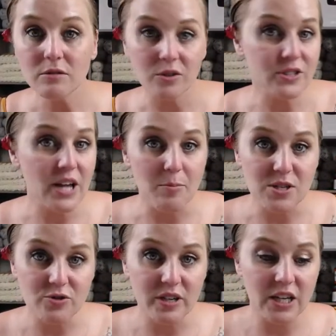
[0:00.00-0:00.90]
or
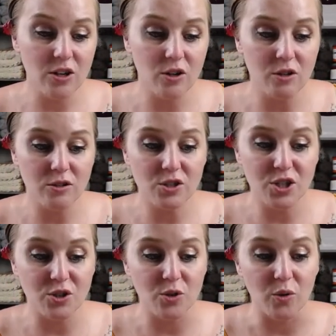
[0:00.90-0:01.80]
tapestry needle
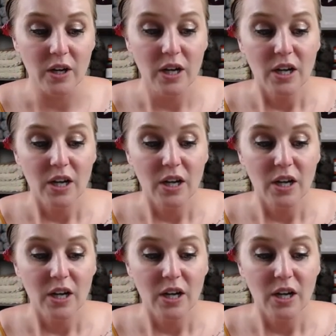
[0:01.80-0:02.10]
to